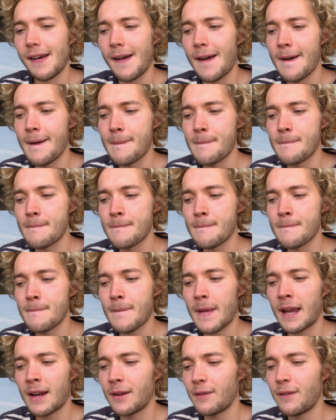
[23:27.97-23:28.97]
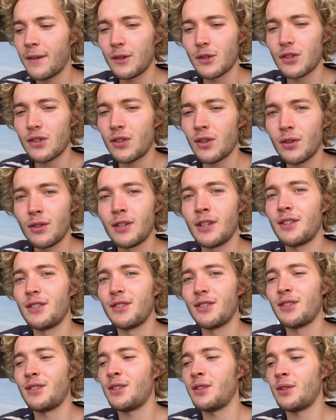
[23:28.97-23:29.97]
And it felt so good
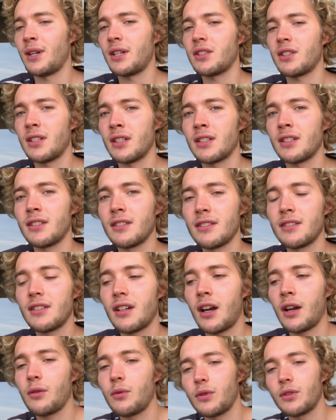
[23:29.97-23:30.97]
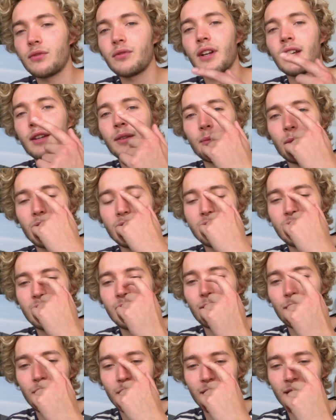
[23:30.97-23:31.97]
to do, actually. My
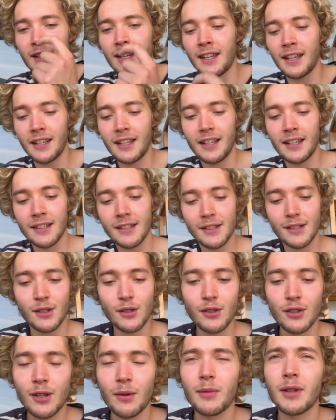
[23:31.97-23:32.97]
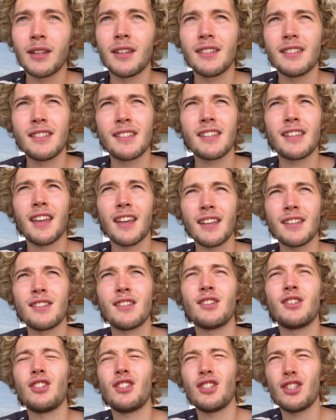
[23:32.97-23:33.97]
tip for the day is do something that scares the
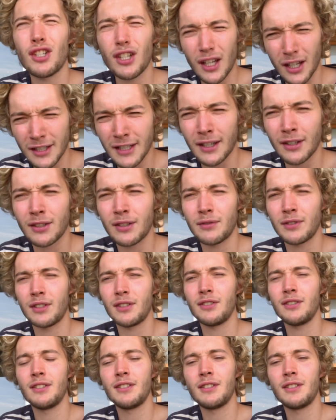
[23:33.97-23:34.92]
shit out of you.